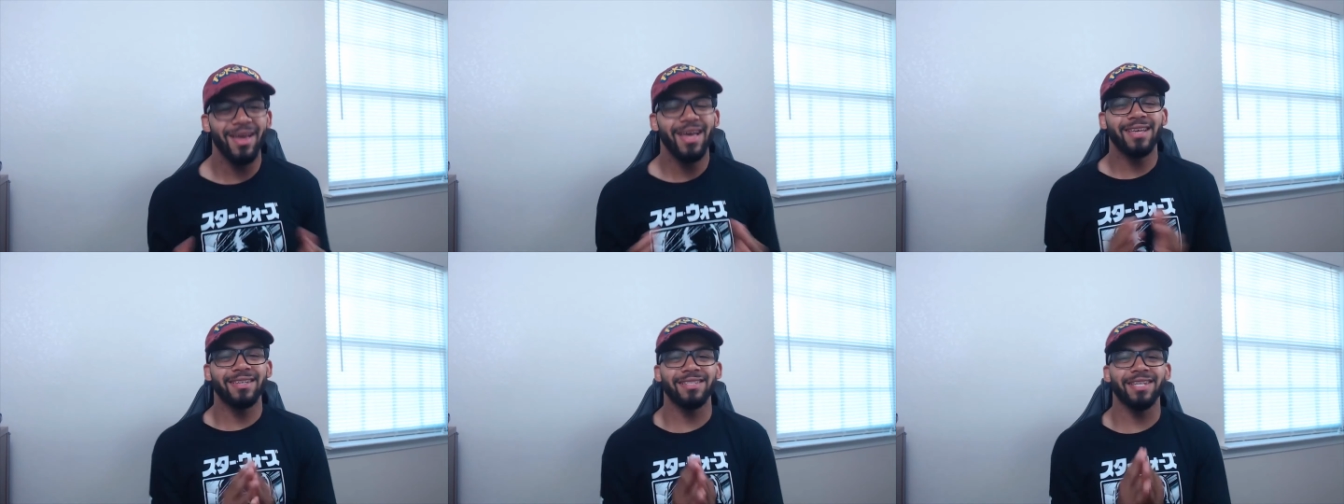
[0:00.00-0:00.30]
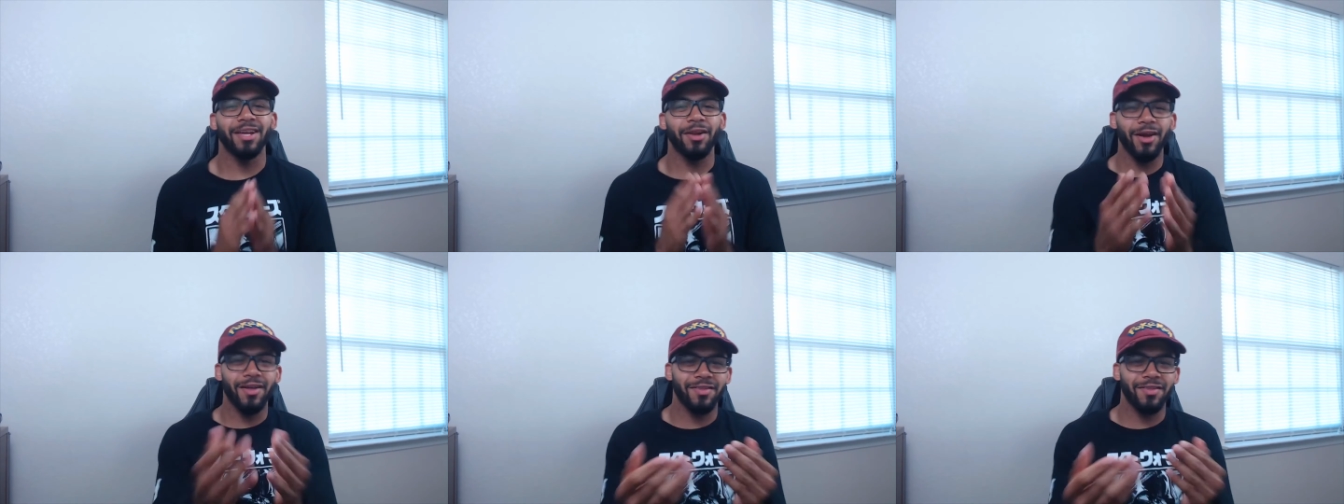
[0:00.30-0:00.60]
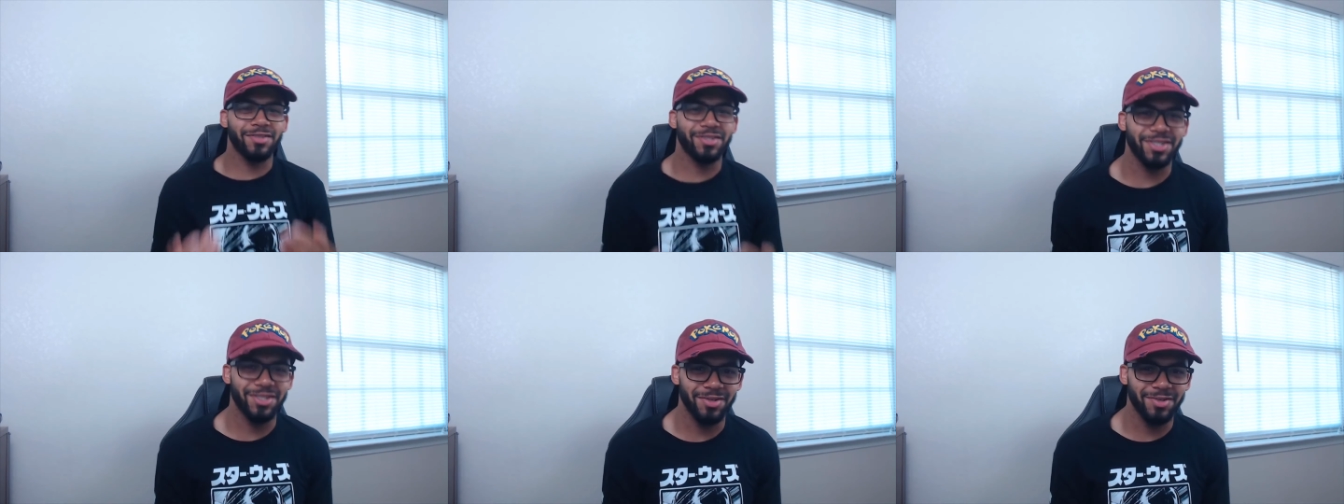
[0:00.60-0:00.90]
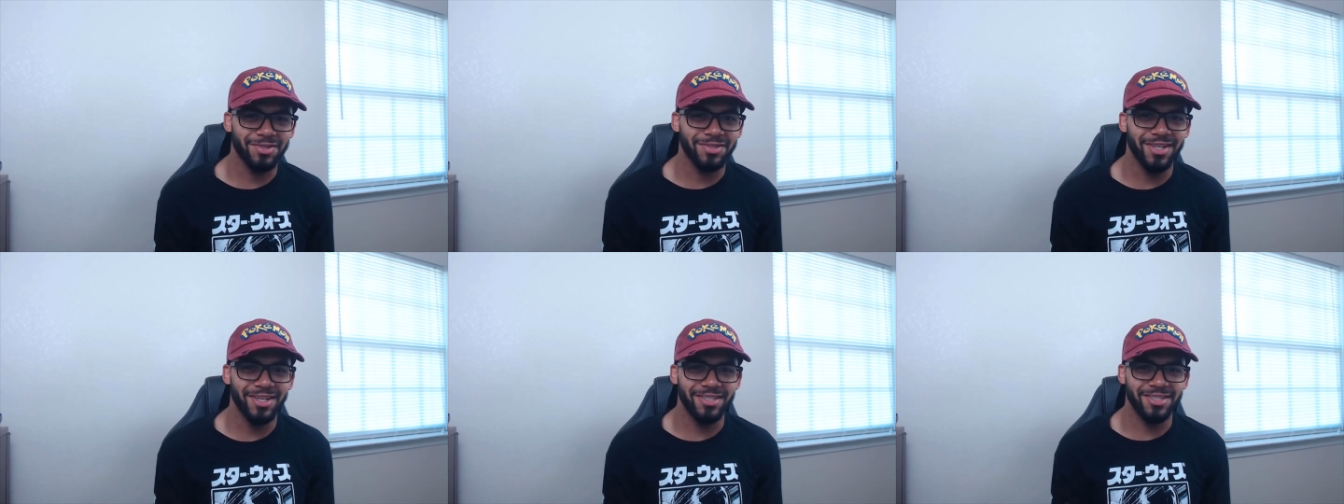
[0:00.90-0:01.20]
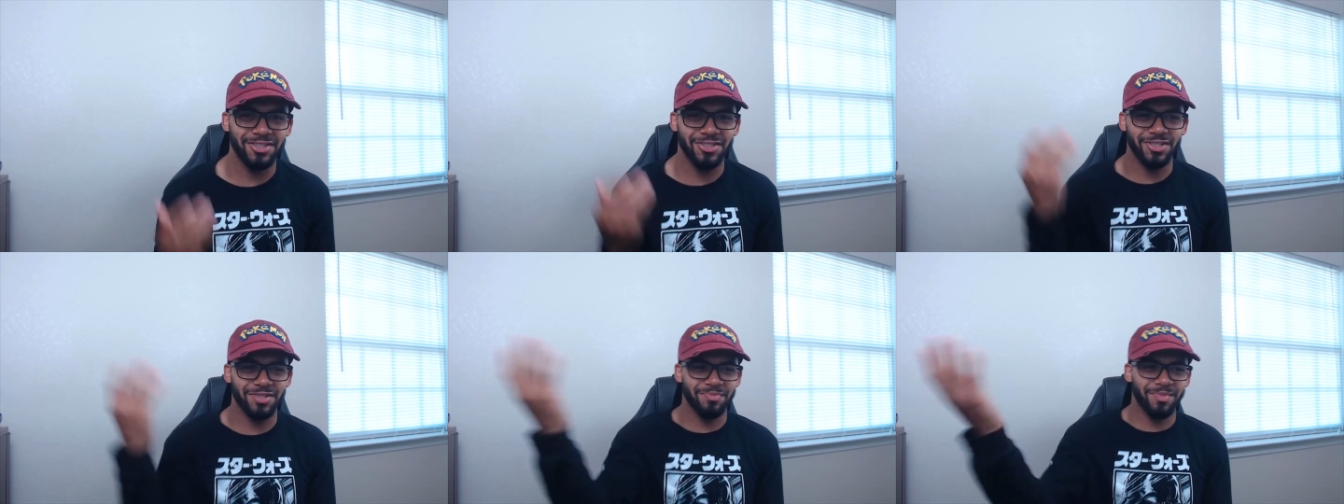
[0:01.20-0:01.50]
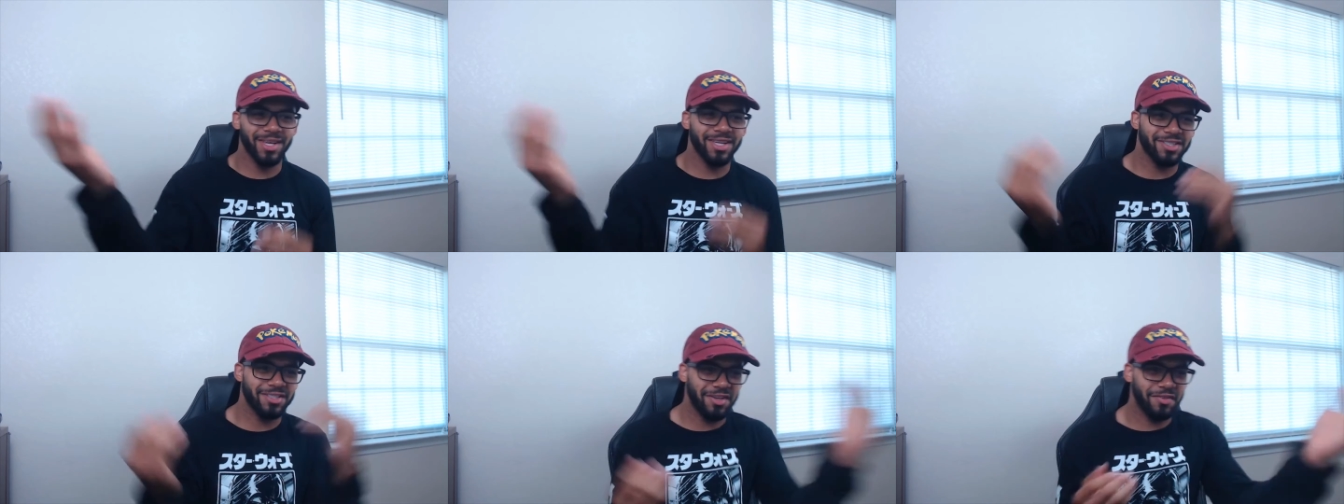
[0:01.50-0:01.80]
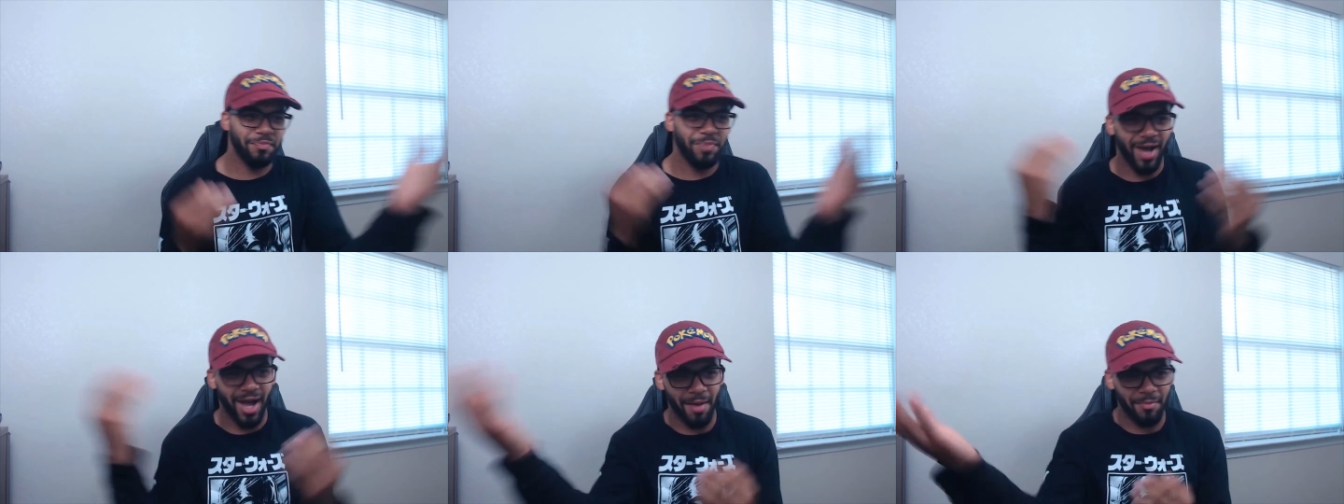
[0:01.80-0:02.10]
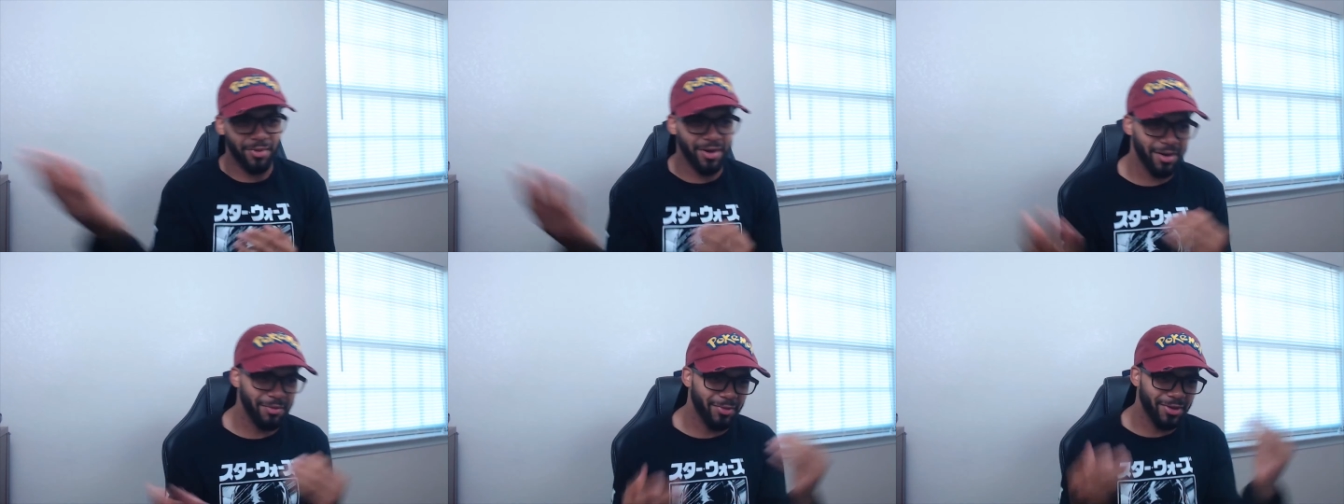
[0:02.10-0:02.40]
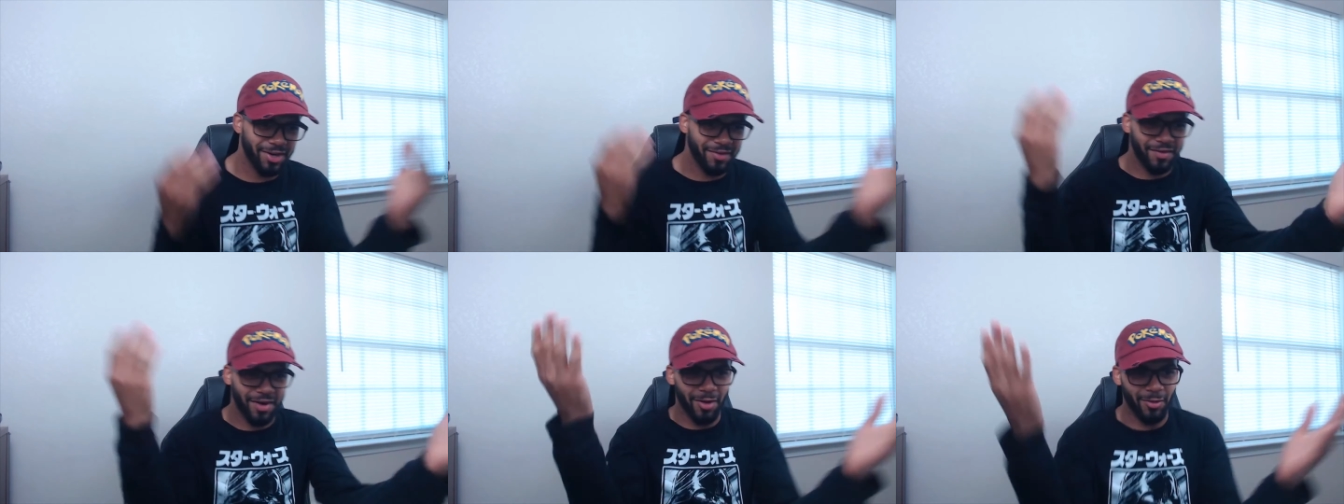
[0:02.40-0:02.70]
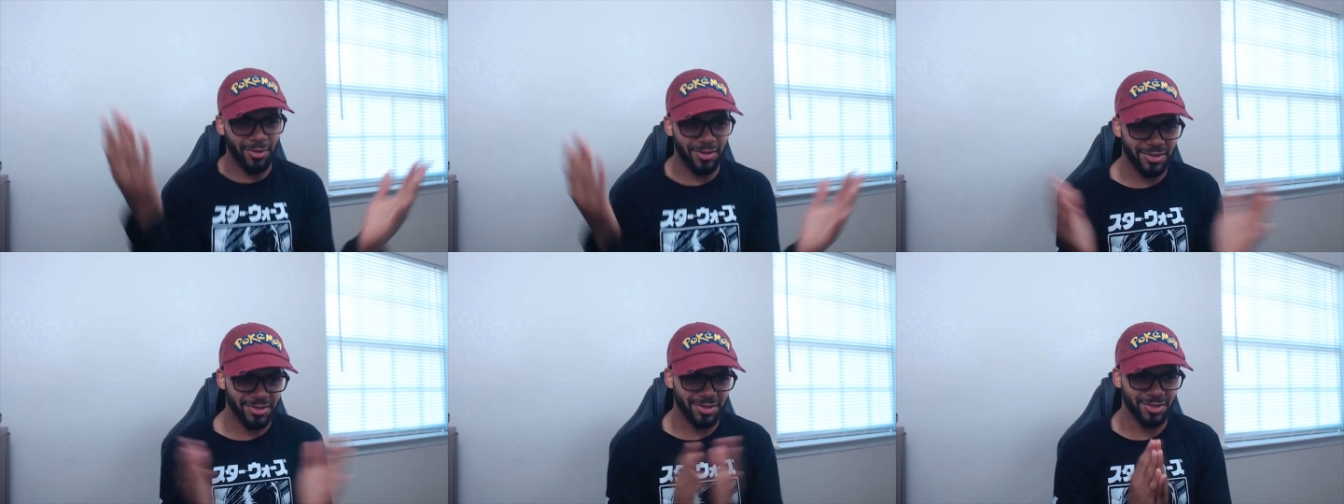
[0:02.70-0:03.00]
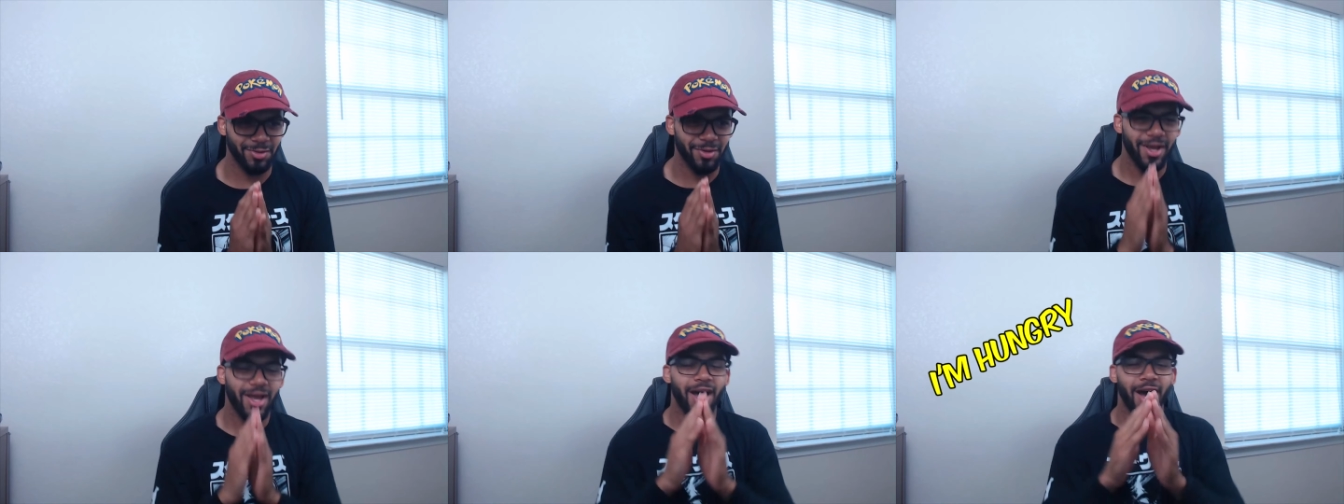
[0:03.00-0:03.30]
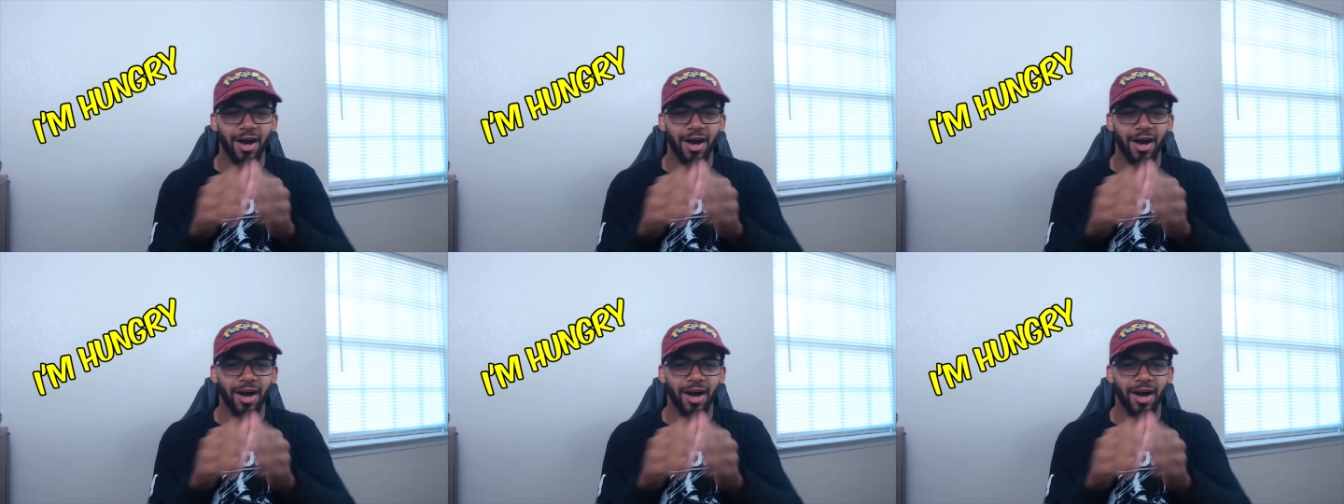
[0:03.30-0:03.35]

See, I don't have those skills yet to just make stuff pop up whenever I want to.